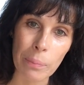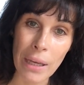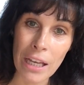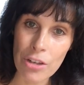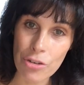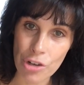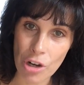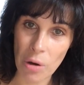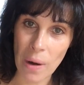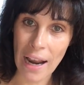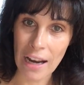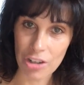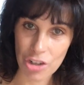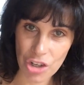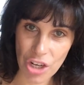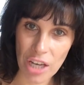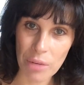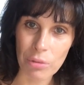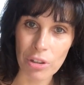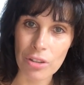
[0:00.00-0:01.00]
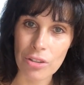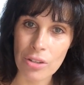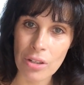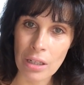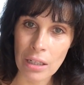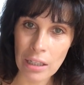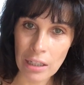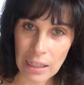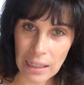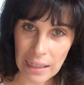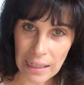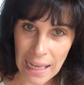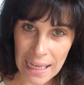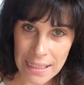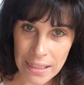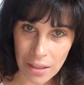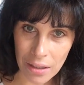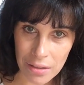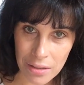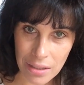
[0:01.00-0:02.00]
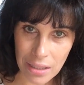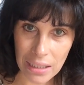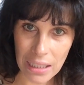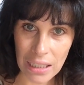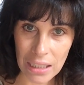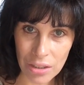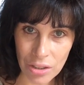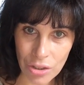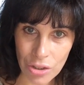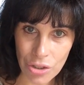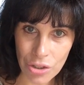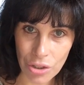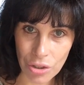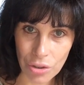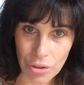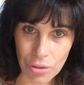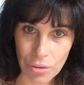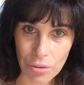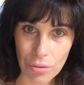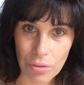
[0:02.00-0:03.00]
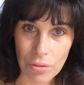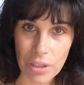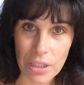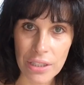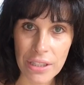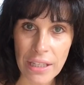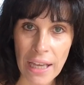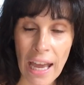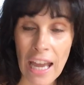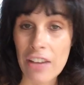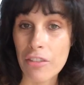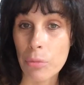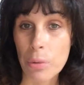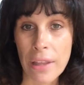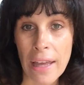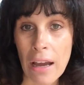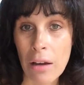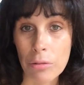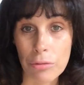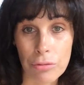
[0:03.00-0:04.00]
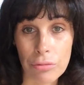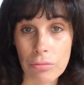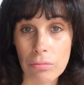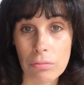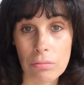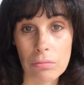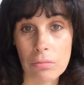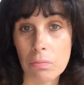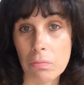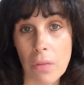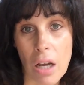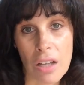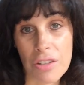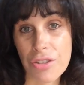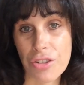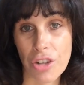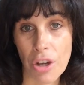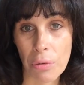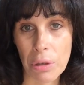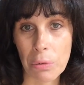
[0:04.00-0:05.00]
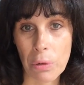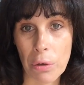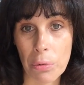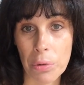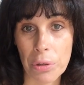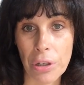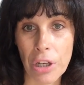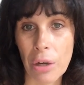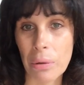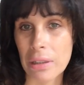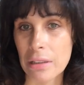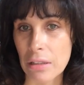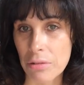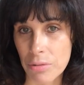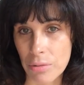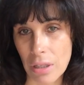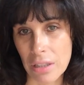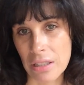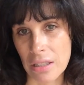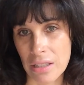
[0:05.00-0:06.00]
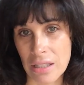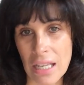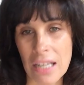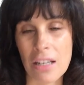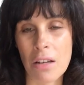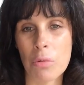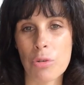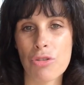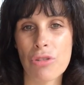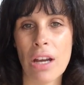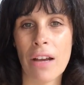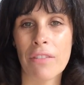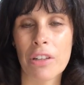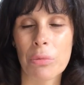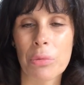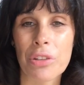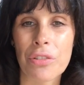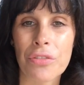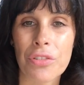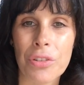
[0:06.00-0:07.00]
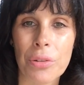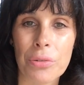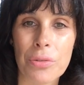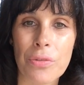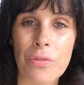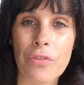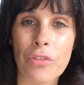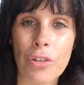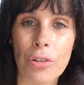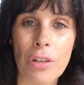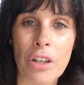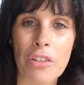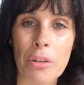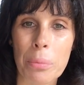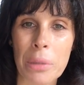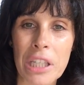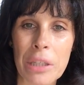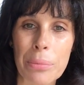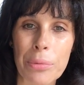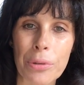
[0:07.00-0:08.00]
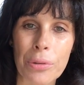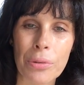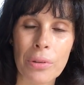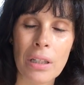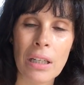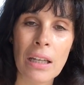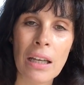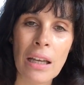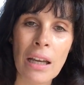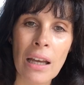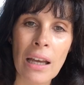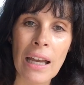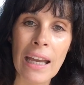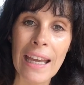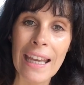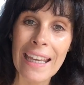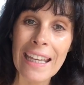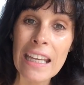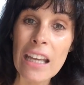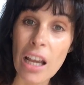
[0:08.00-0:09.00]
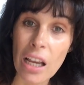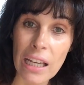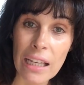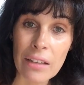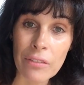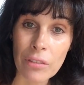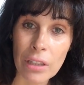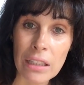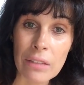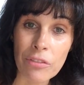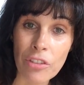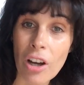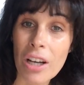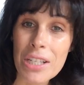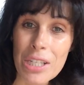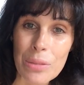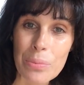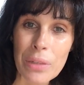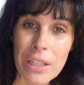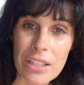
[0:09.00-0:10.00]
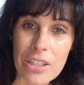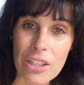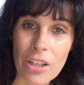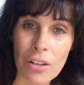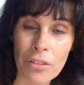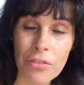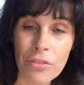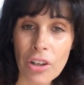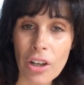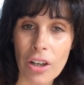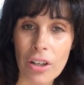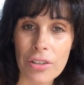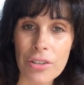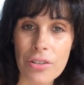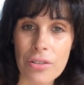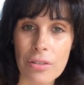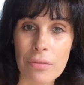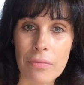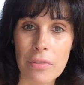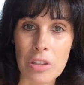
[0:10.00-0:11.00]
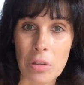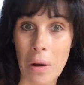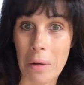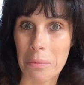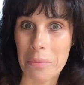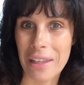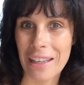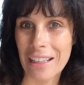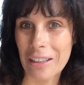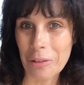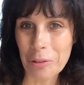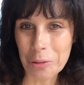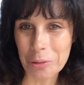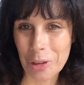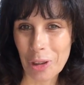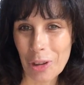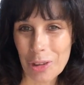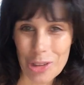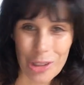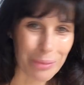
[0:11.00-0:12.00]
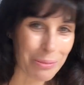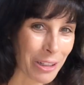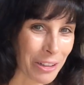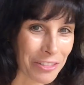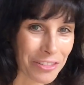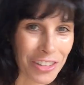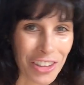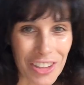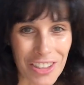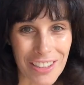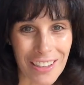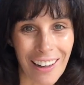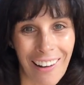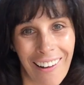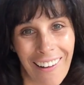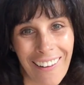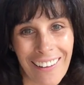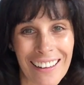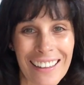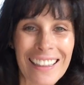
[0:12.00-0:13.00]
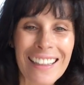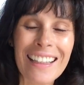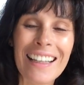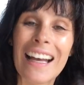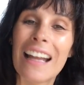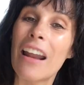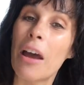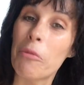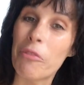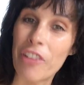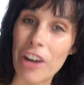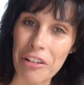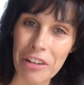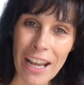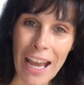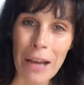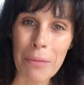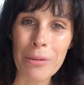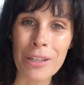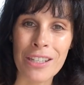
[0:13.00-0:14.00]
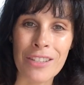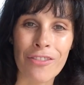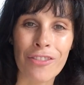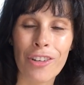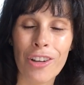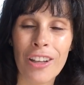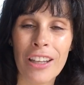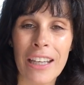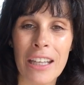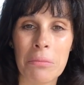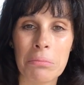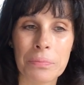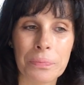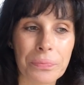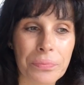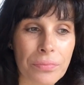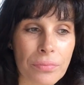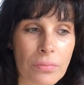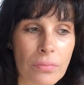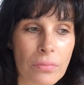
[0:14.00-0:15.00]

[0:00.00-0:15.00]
Pedro, our shaman, led us into this cave without us knowing where we were going. As I said, I was traveling with four other people. He invited me to go first, so I'm thinking, oh gosh, I'm going first. Oh. And I'm very happy to follow him.